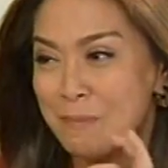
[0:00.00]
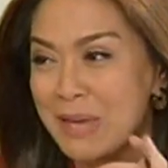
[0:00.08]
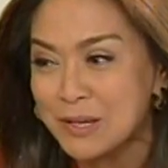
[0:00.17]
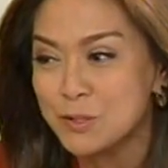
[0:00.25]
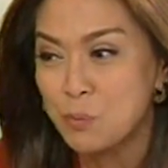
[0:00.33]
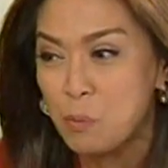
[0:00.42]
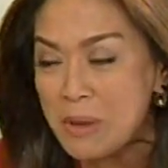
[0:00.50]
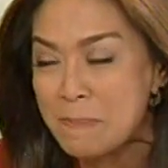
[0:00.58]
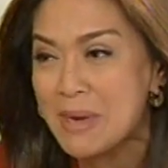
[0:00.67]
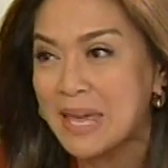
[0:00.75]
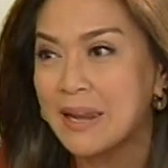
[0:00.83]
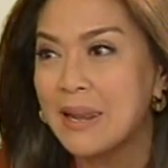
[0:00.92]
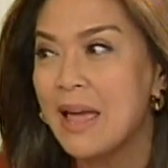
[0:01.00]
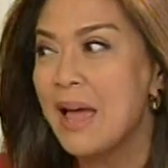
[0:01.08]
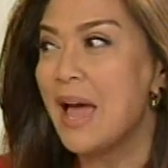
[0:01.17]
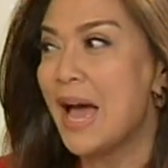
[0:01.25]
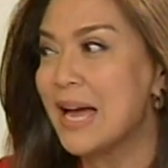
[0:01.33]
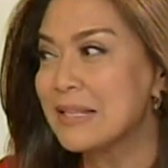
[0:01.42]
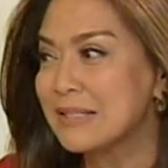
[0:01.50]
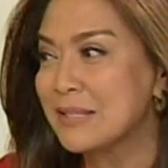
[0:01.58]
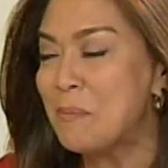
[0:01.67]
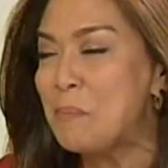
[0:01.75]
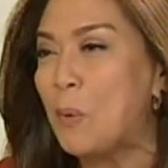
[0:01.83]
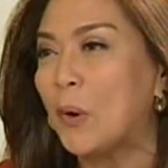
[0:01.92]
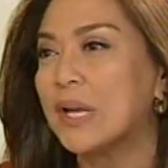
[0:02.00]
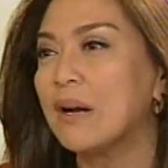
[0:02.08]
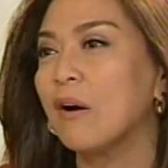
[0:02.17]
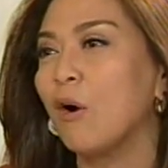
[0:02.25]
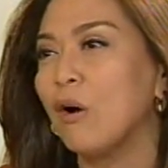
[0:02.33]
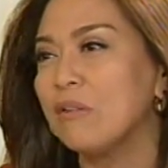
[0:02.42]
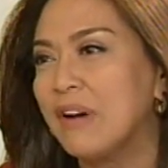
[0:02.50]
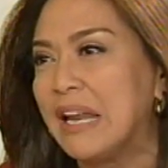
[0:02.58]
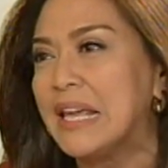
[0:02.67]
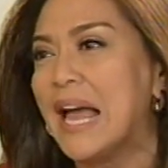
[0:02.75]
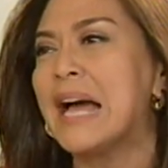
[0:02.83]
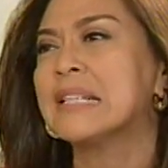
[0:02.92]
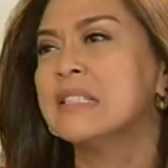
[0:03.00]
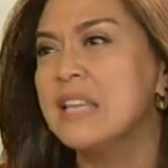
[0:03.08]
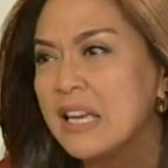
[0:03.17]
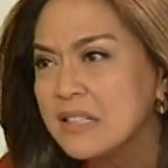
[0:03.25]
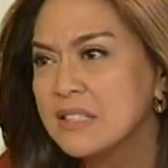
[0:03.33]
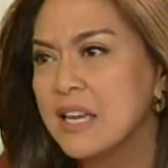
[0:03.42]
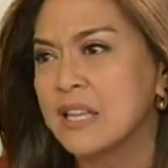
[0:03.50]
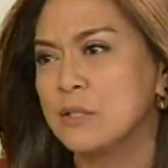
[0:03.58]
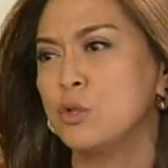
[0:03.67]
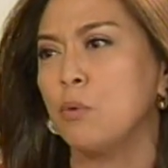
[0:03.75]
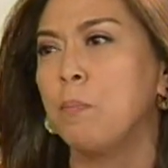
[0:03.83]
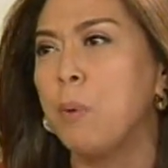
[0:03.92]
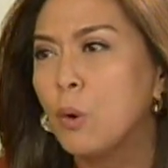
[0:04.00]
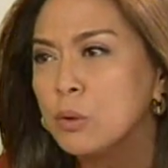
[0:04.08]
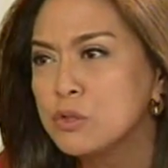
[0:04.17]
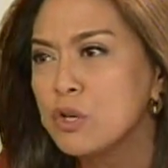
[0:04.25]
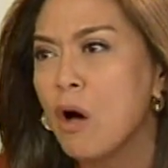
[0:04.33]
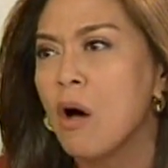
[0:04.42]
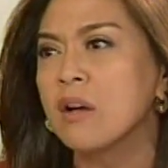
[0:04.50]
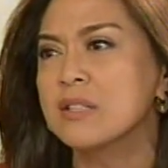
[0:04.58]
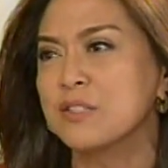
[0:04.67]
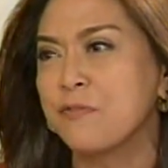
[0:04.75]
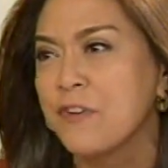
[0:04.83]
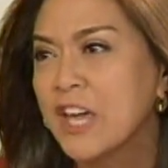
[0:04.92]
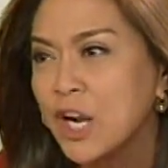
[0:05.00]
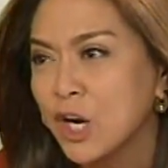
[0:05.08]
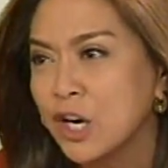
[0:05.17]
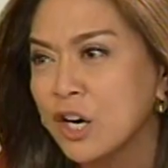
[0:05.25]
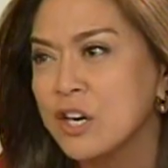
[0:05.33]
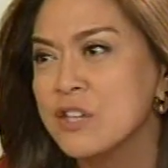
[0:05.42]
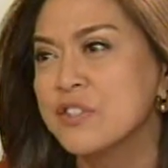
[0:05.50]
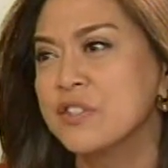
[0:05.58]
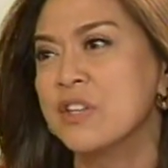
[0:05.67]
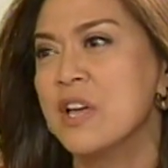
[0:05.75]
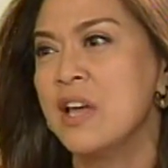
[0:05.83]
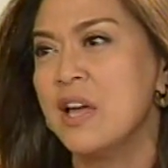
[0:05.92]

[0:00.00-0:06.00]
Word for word: because women at some point are already addicted to Botox, fillers.